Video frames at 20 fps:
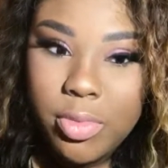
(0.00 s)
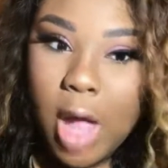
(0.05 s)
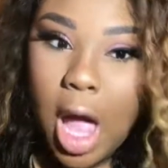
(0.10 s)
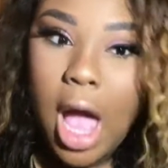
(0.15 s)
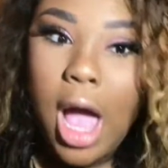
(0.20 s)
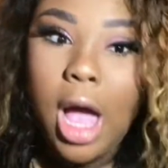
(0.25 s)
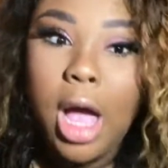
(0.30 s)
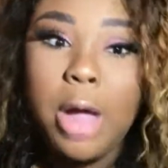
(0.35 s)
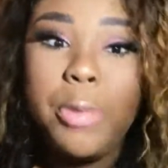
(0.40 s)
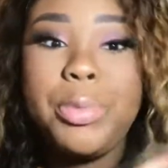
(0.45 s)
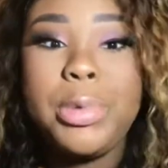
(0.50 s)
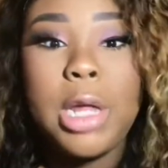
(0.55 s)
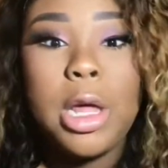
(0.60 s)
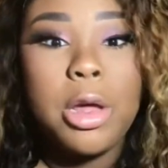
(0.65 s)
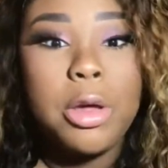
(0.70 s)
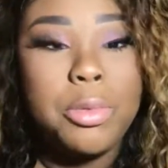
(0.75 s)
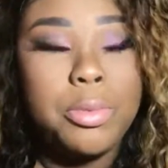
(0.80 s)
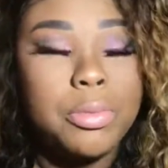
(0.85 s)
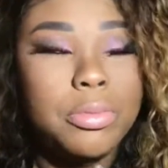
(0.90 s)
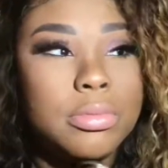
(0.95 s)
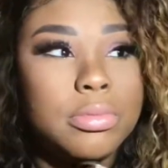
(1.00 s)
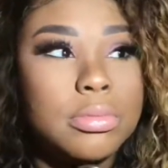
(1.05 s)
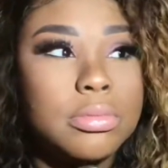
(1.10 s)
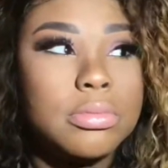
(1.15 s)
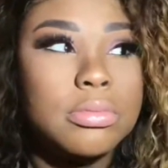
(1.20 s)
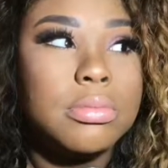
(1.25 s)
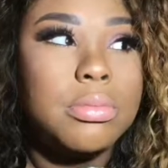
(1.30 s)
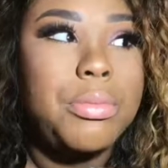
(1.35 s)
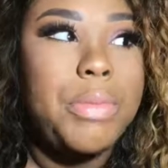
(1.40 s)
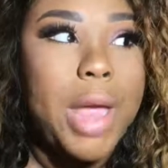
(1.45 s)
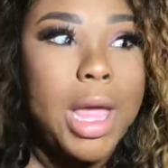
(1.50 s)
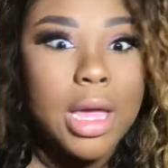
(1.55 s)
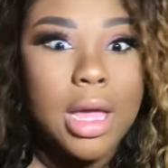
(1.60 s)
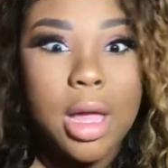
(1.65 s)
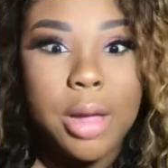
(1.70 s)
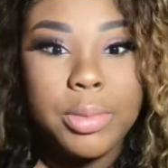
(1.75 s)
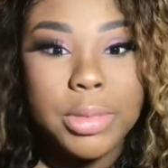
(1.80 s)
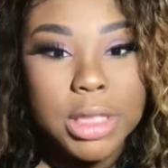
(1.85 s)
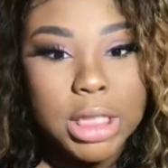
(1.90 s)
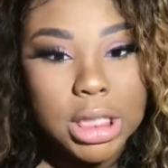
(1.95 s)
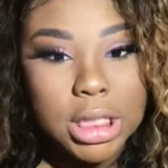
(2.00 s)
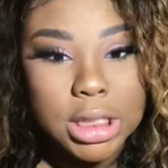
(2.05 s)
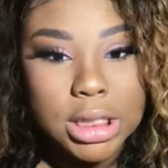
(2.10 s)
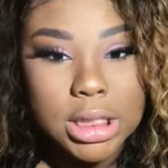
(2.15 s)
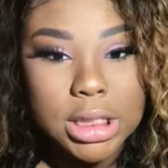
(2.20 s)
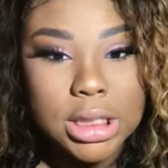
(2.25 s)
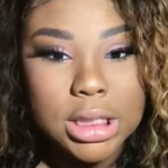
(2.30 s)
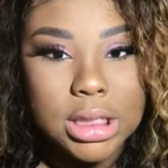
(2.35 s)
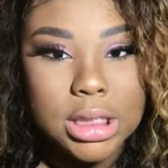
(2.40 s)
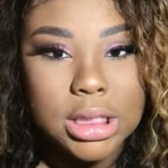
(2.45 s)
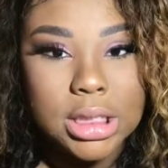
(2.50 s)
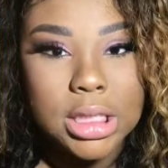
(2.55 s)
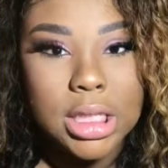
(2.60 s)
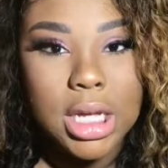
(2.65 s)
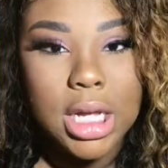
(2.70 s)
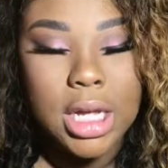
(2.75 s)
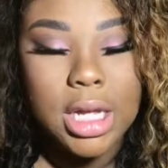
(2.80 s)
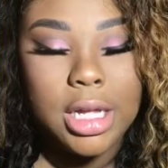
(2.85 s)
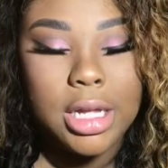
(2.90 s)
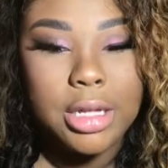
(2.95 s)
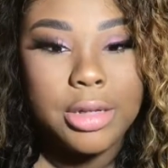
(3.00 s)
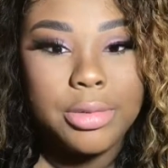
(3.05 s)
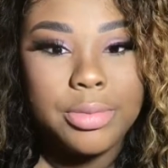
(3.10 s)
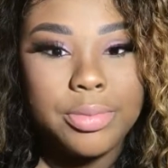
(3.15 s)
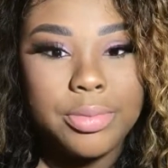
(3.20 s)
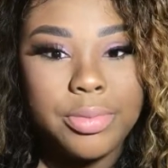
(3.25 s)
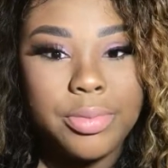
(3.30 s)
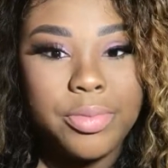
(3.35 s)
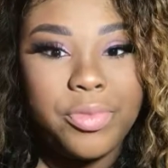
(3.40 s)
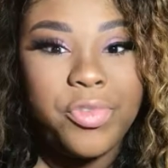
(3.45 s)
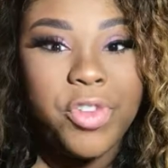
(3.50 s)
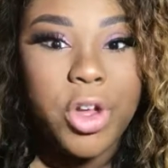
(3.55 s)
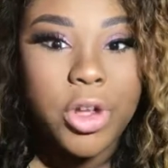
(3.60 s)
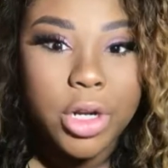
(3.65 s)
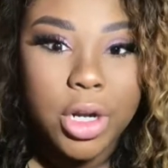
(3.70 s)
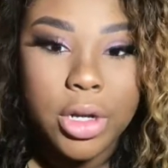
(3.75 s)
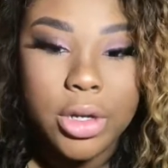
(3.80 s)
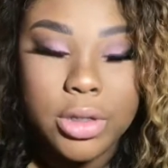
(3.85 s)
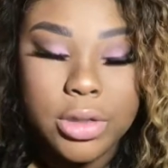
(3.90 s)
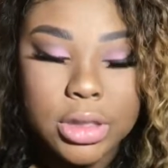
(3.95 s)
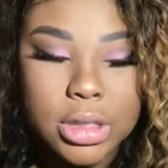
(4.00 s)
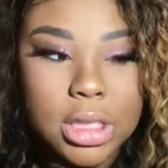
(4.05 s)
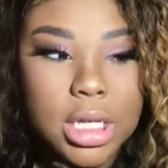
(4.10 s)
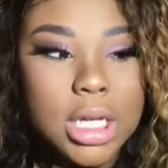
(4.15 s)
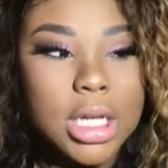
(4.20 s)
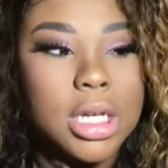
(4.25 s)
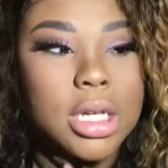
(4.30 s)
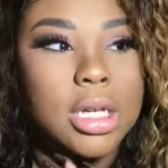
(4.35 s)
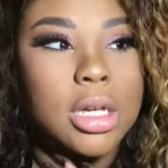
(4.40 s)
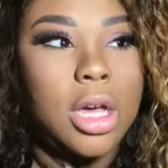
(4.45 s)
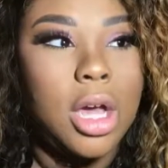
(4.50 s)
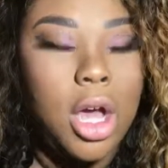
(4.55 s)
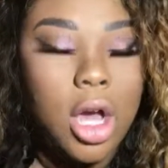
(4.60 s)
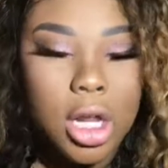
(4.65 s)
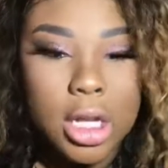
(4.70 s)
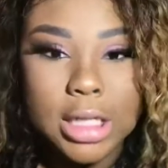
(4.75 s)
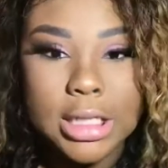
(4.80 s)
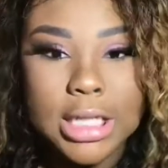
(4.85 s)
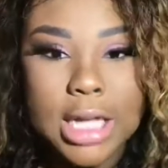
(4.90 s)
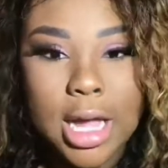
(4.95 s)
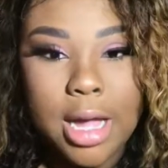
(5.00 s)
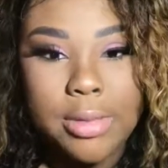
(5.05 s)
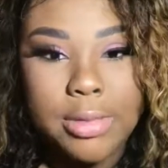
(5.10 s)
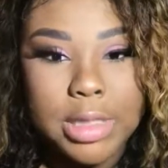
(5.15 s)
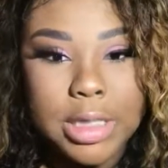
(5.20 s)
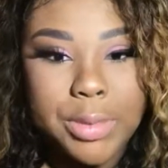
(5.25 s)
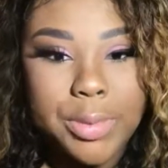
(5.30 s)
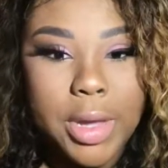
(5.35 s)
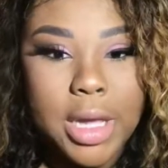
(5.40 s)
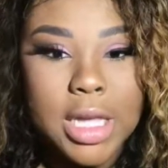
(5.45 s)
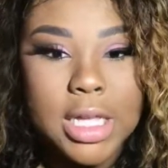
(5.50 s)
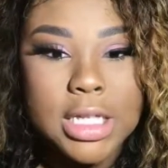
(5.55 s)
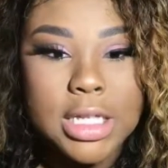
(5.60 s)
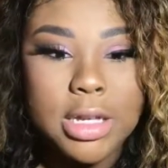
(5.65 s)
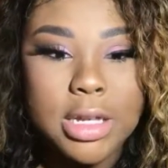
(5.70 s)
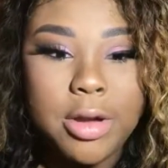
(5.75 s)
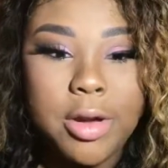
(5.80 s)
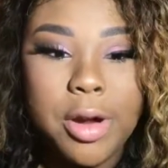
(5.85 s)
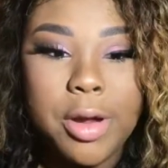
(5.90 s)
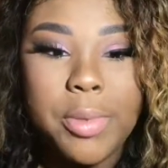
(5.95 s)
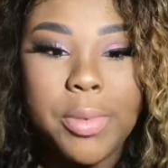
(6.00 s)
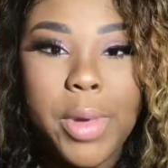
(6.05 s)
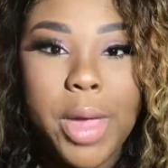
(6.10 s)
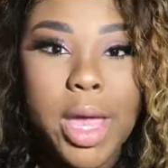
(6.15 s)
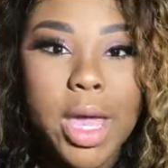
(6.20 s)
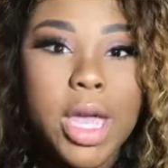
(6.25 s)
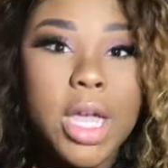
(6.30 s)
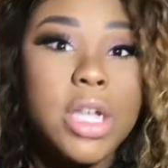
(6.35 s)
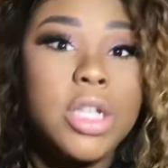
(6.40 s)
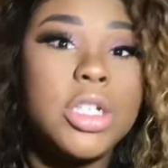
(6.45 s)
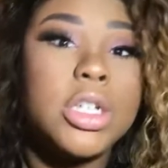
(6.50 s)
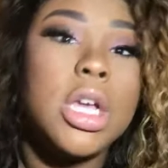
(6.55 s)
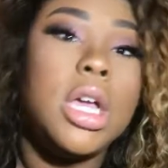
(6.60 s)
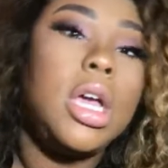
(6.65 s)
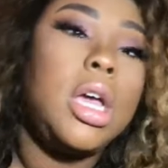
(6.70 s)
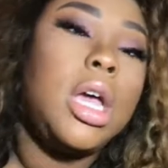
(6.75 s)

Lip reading: upload makeup looks, photos like all the time to my Instagram page.